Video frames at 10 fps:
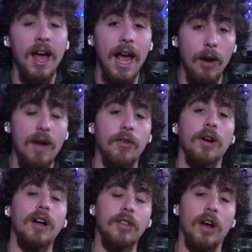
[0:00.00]
However,
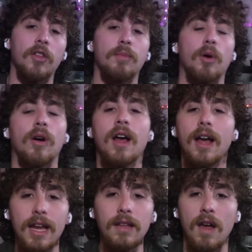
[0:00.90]
the other part,
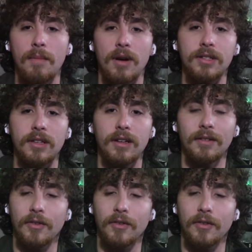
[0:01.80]
Elon Musk,